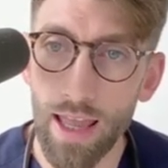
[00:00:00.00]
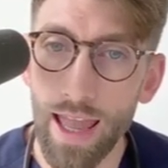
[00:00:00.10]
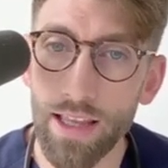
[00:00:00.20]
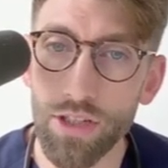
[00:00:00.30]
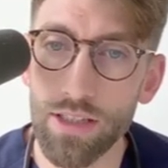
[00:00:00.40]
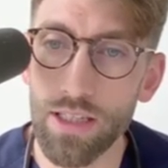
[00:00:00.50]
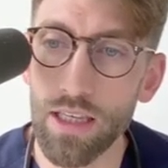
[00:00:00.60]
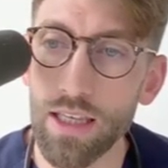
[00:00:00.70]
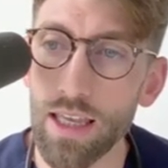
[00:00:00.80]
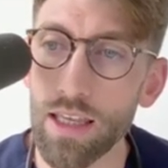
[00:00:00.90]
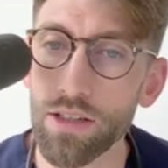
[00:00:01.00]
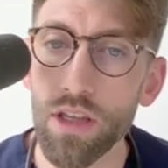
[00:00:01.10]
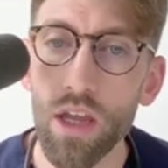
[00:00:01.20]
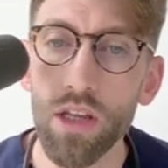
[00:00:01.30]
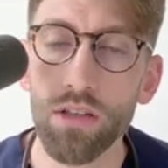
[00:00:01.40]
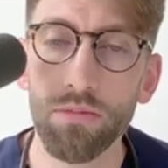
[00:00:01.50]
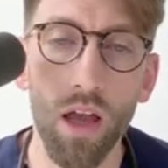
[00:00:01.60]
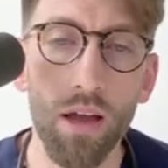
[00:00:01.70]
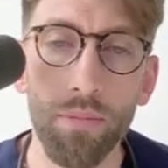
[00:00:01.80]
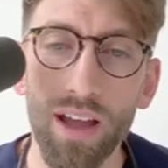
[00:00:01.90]
SJT is,
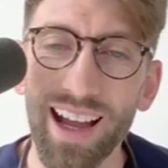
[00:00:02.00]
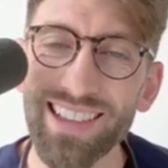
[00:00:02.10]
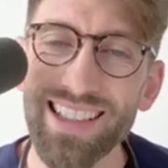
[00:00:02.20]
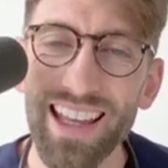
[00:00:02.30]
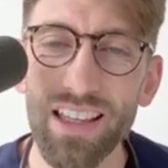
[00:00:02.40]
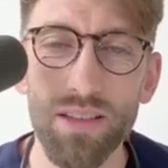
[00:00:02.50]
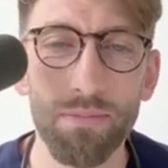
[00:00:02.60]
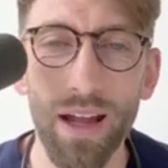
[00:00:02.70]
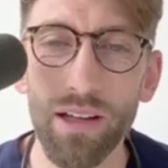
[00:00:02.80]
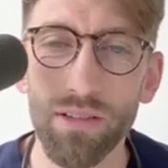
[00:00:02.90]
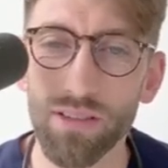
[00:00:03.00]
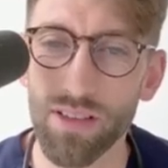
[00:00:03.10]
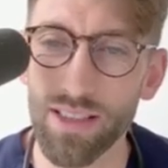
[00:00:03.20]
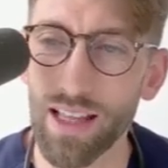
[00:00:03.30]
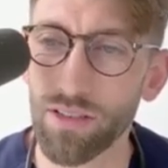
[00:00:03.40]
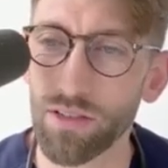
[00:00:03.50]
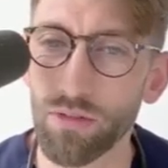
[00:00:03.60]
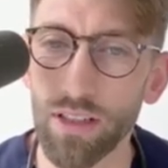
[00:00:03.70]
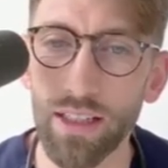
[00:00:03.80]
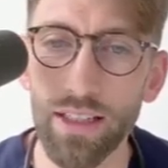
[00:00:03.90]
I'd say it's about standard,
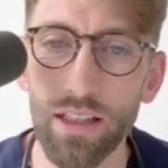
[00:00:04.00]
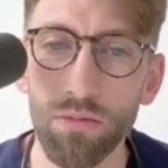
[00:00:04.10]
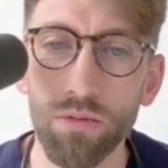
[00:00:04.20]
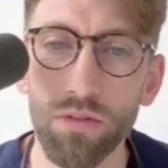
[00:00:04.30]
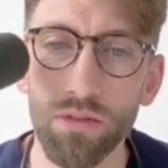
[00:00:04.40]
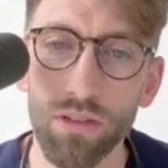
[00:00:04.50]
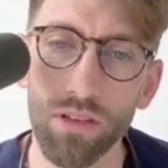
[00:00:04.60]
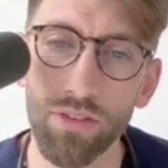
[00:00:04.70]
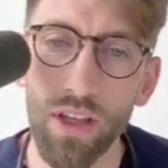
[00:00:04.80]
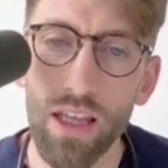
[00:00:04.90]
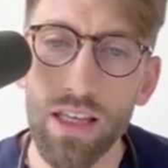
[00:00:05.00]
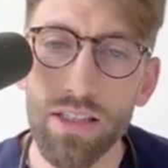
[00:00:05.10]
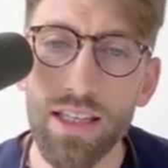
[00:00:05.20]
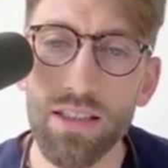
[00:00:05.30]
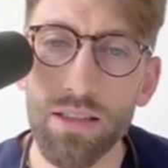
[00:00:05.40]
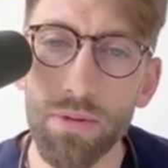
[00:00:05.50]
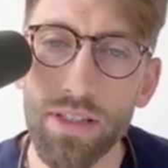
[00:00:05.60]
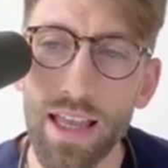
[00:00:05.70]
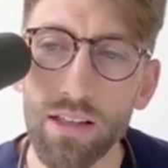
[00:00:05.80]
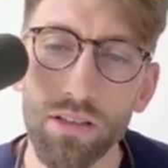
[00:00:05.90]
really. Kind of 60%